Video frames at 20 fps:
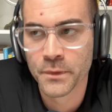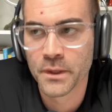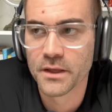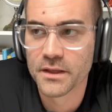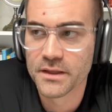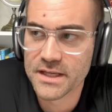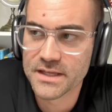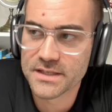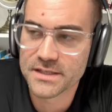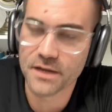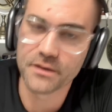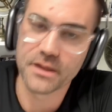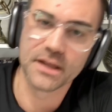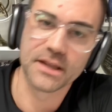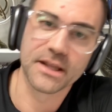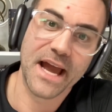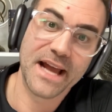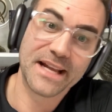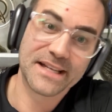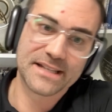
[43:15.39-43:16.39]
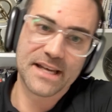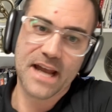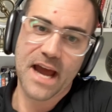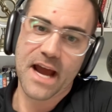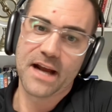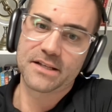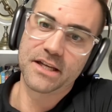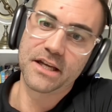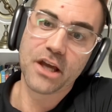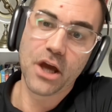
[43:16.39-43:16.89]
these are the lights that
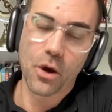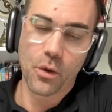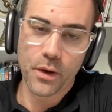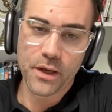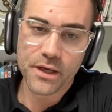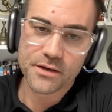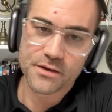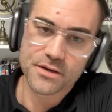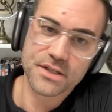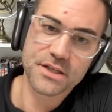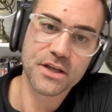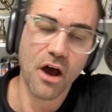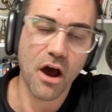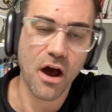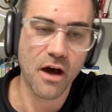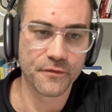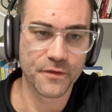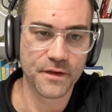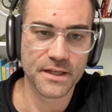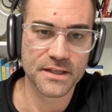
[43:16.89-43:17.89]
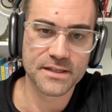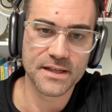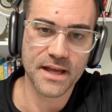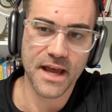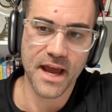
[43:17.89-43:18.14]
actually go in your soffits,